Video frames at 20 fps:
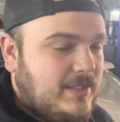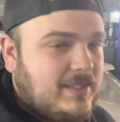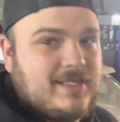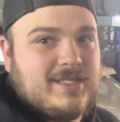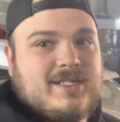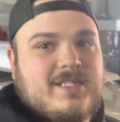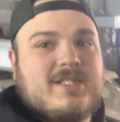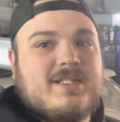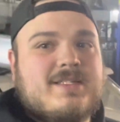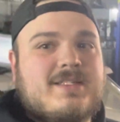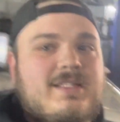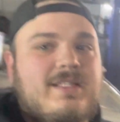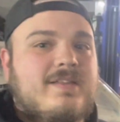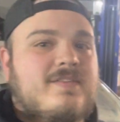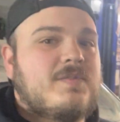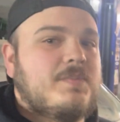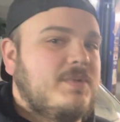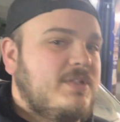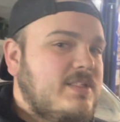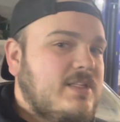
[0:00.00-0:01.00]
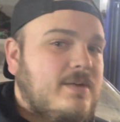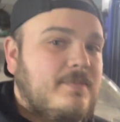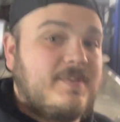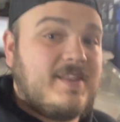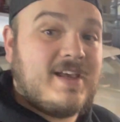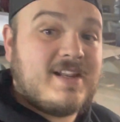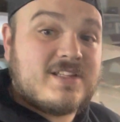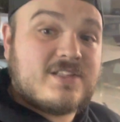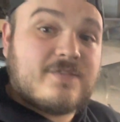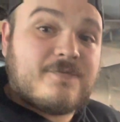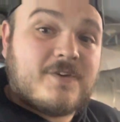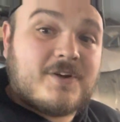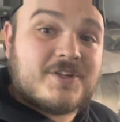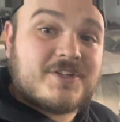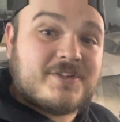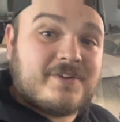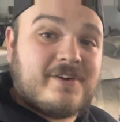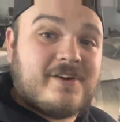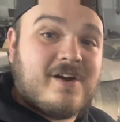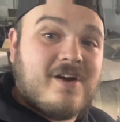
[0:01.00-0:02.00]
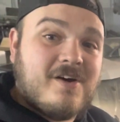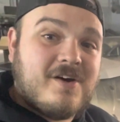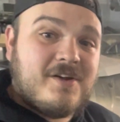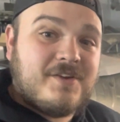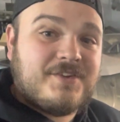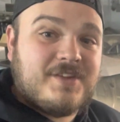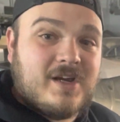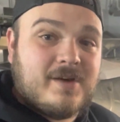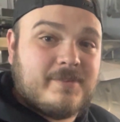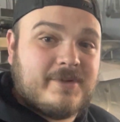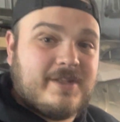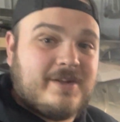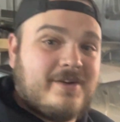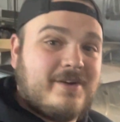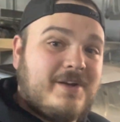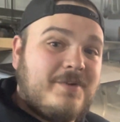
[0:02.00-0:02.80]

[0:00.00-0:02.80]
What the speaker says: That just gives me something. That is the first start on Dominator.